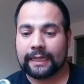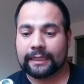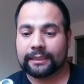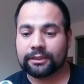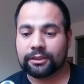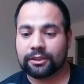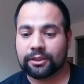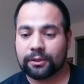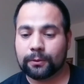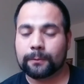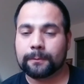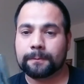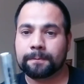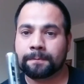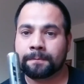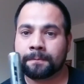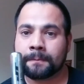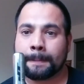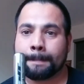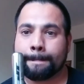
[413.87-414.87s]
2,
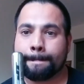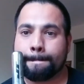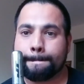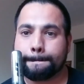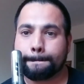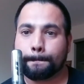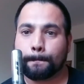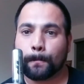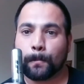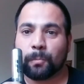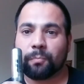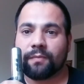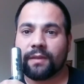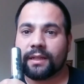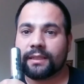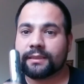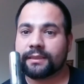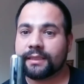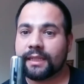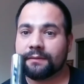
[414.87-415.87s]

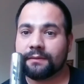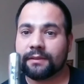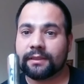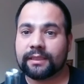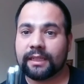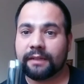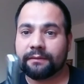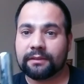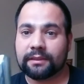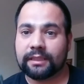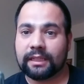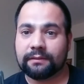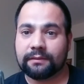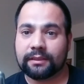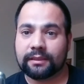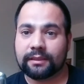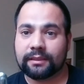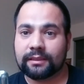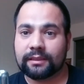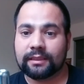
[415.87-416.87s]
safety, safety,
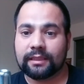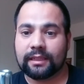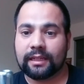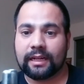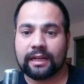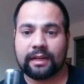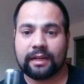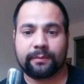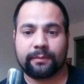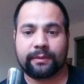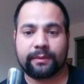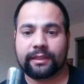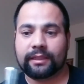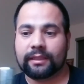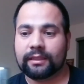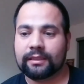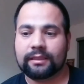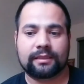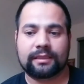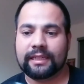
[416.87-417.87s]
safety. I mean,
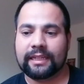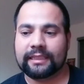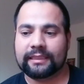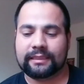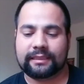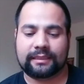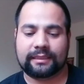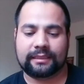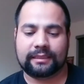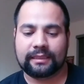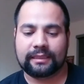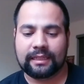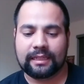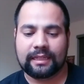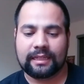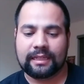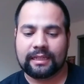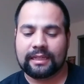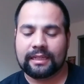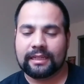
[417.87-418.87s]
it's
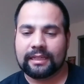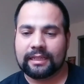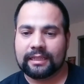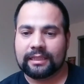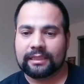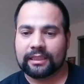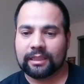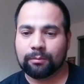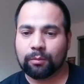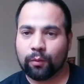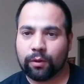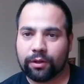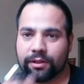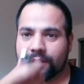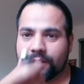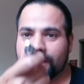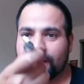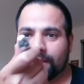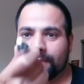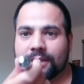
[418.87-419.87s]
number one. You
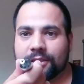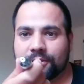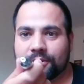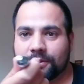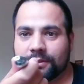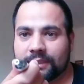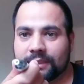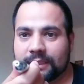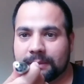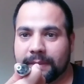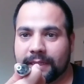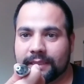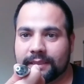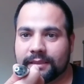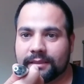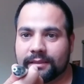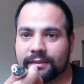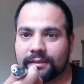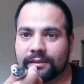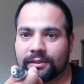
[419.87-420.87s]
got to make sure it's
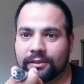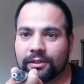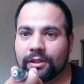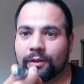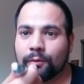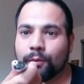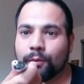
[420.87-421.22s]
spent. You don't